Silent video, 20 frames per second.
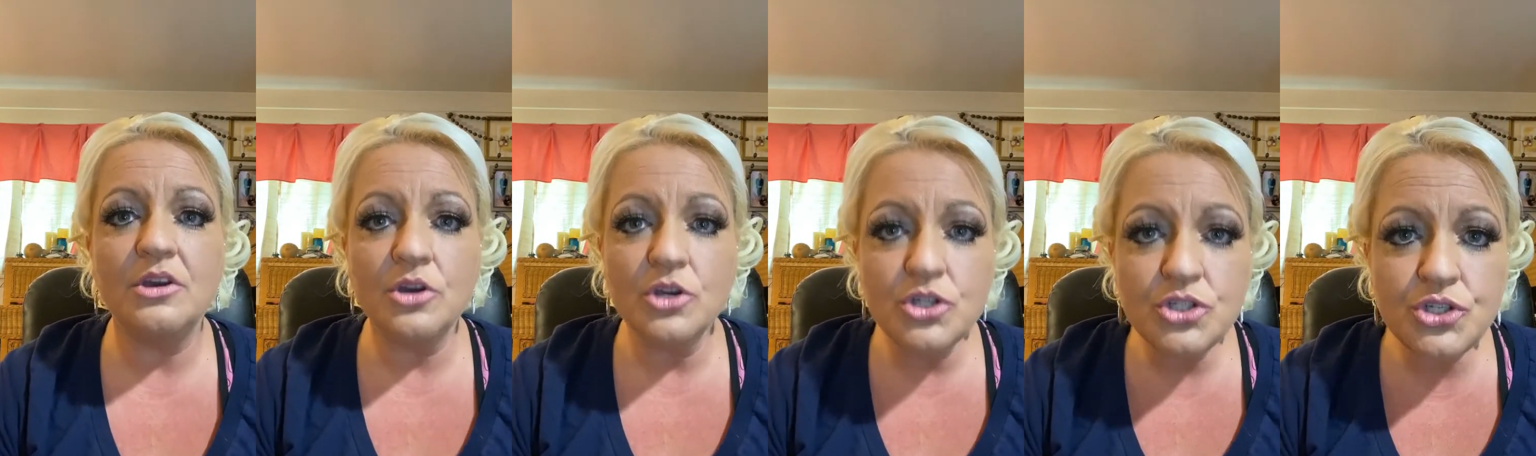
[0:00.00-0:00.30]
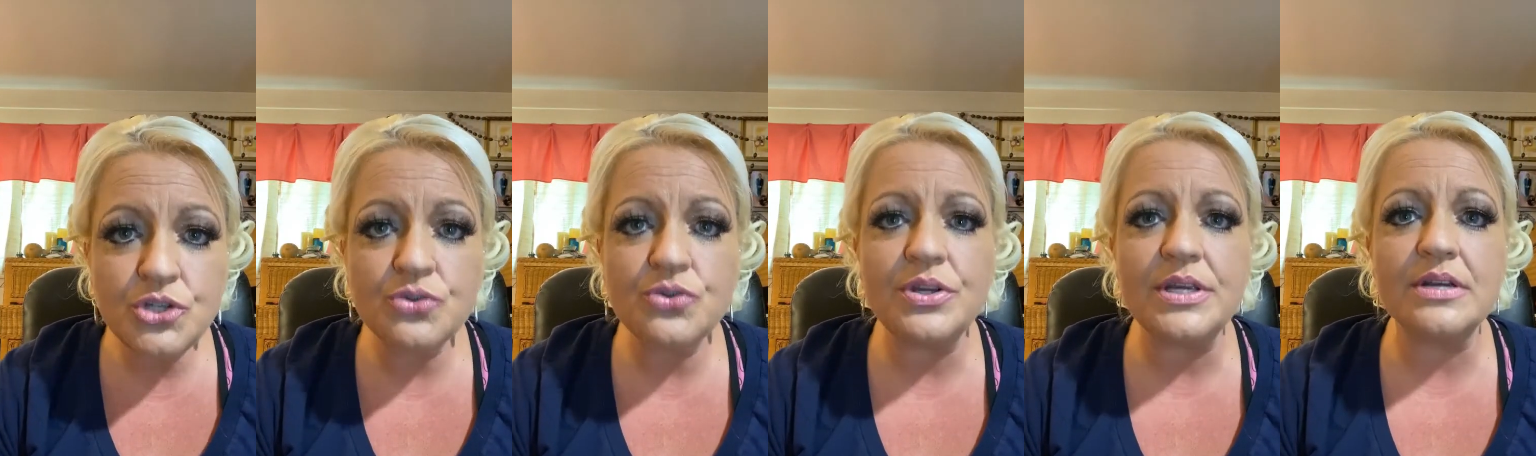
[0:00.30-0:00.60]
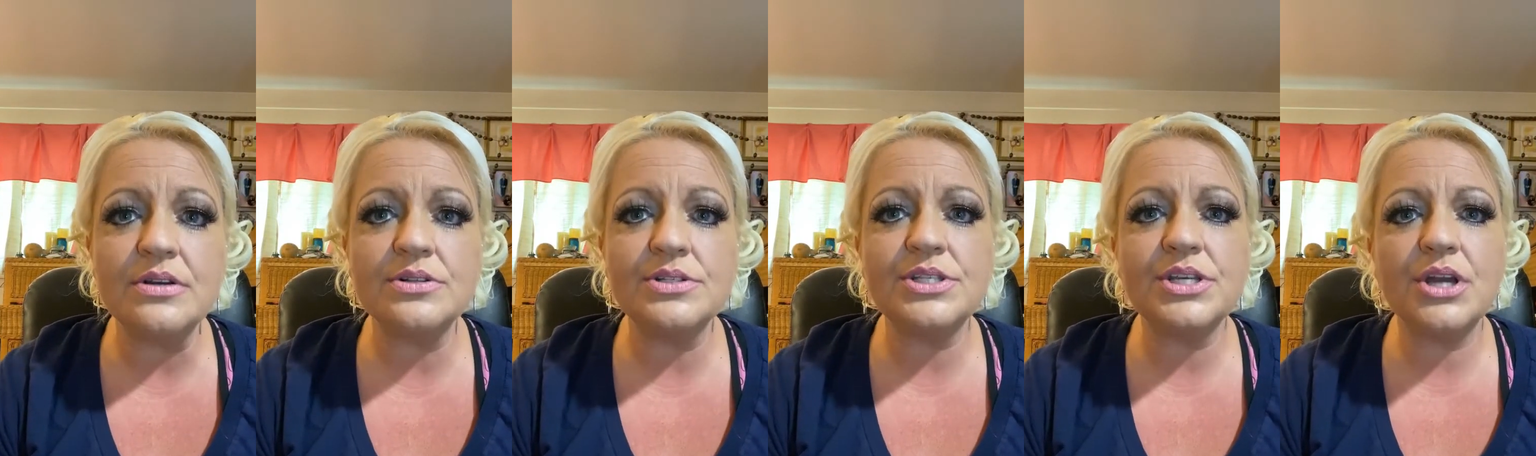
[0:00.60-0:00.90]
2
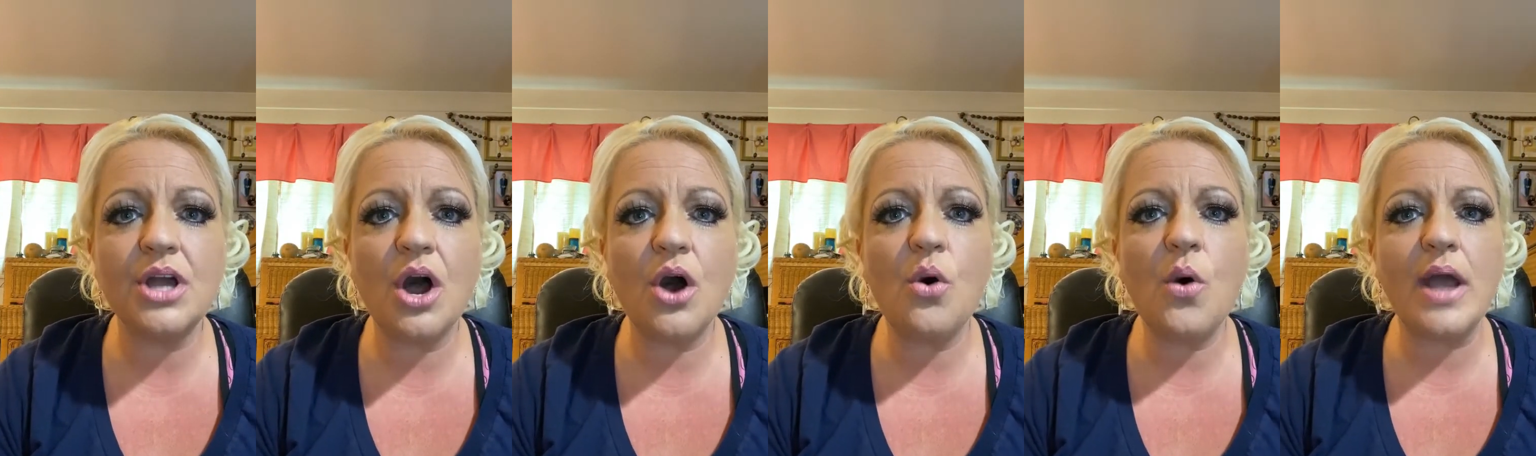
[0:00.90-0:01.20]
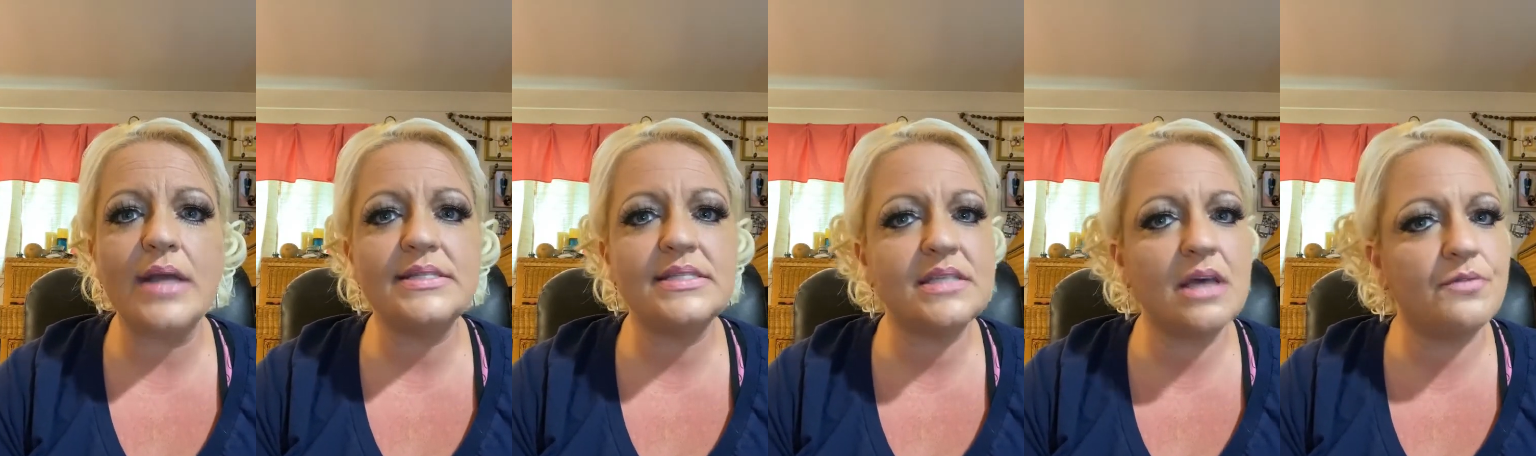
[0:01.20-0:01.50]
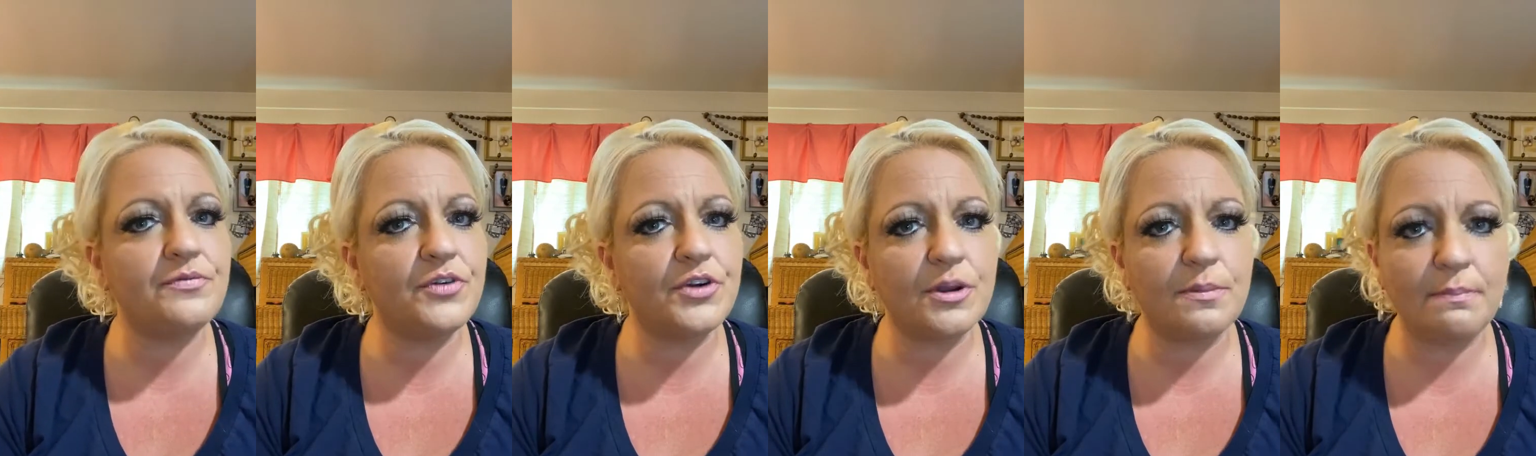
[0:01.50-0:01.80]
years ago, I
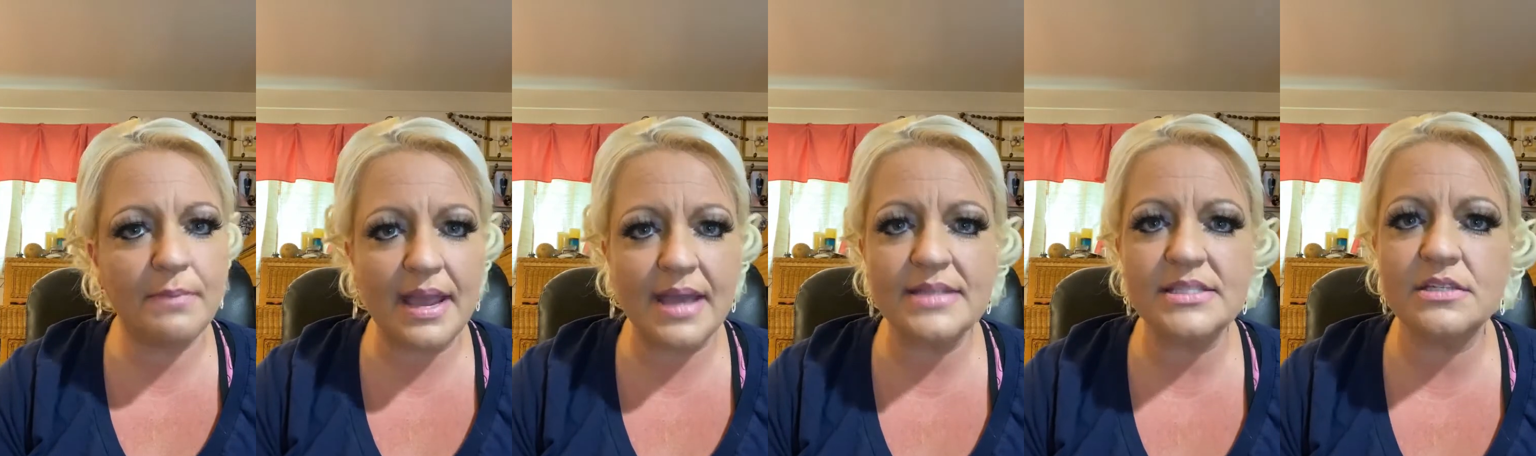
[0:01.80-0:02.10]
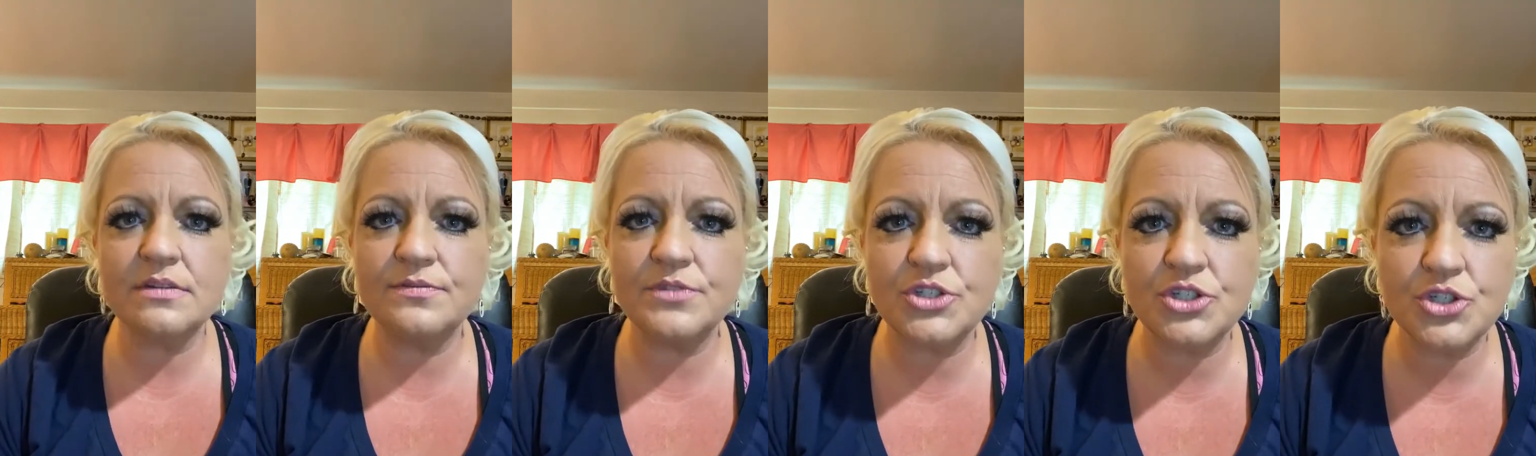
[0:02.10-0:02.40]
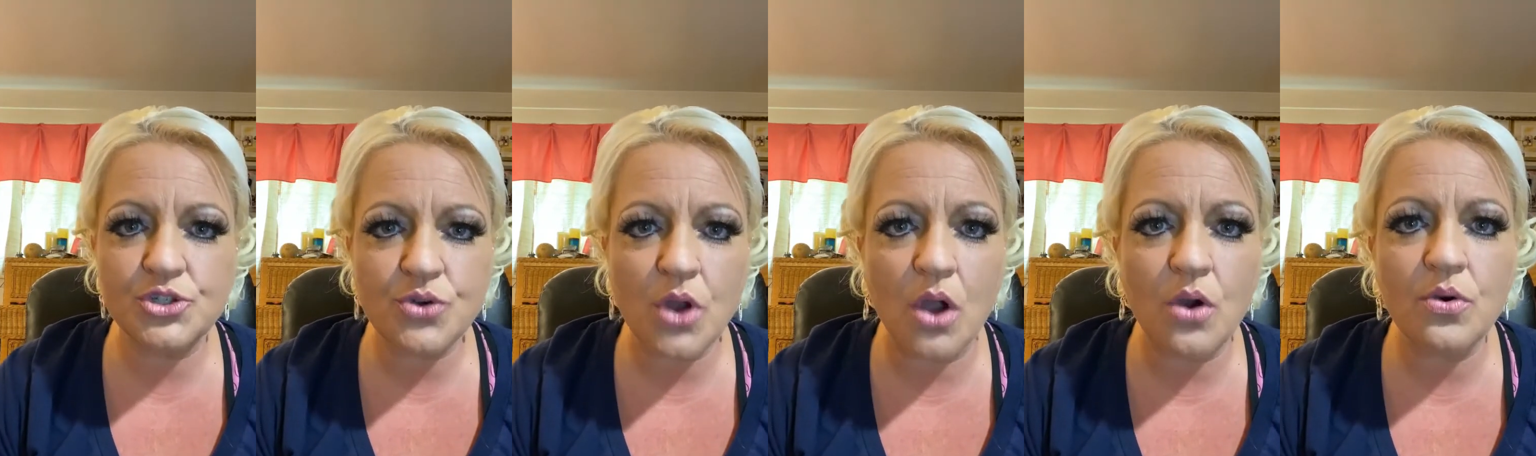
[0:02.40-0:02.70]
suffered a massive
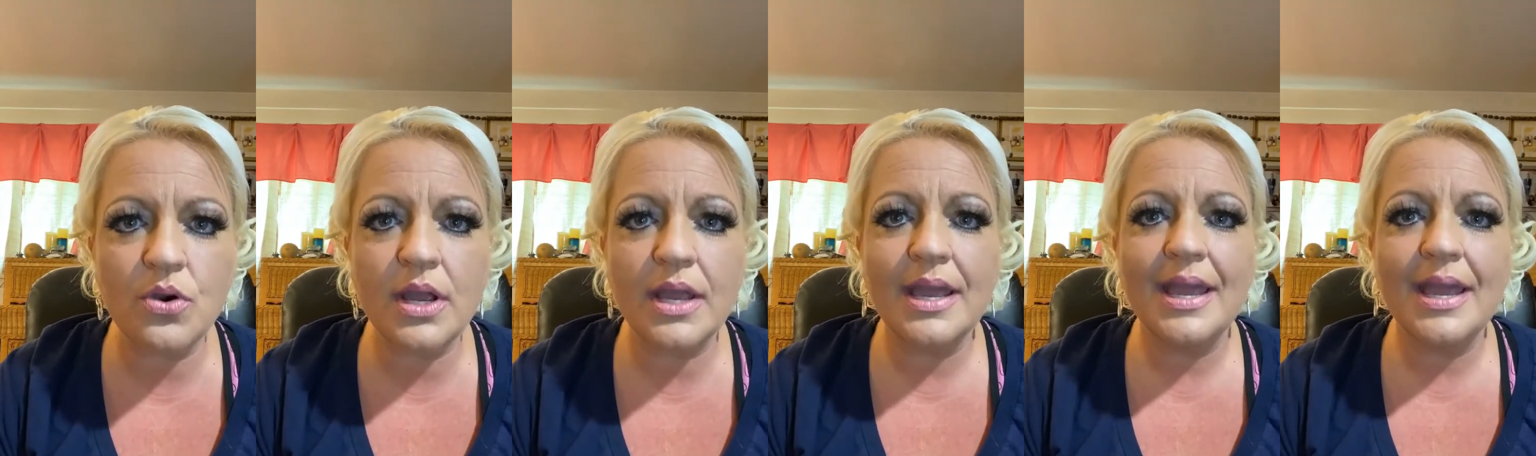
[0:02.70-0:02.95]
stroke,